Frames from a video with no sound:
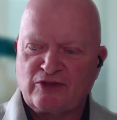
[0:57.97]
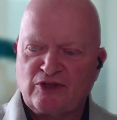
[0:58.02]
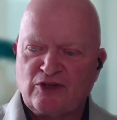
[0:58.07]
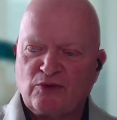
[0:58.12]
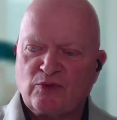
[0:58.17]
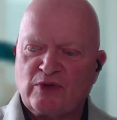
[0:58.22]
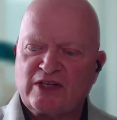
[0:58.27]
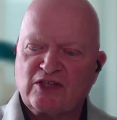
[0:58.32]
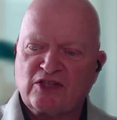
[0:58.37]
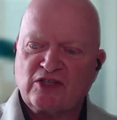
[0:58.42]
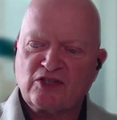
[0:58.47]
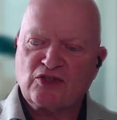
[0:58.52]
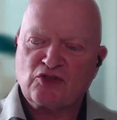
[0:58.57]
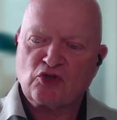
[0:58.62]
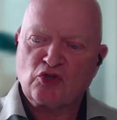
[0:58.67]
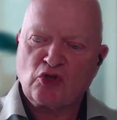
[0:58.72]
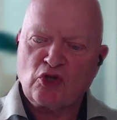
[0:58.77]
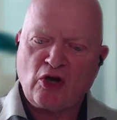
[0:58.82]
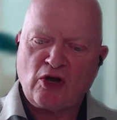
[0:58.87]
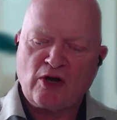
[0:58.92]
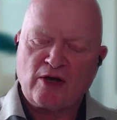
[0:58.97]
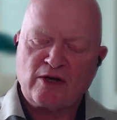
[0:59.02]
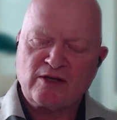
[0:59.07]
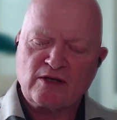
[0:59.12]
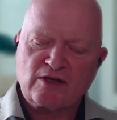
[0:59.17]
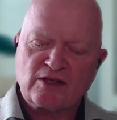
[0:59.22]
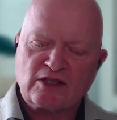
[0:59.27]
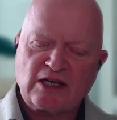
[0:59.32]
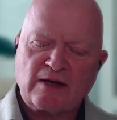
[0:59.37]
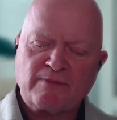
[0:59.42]
which is not
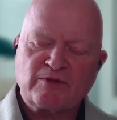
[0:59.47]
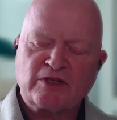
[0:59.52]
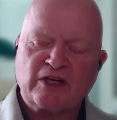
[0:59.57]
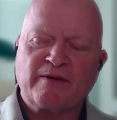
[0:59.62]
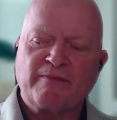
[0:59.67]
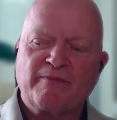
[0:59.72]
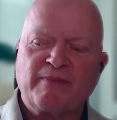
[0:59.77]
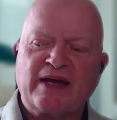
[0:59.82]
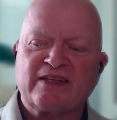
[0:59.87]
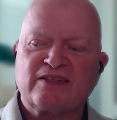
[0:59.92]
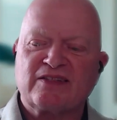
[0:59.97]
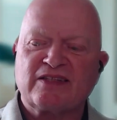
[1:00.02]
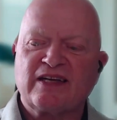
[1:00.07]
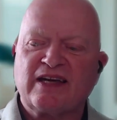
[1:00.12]
subject matter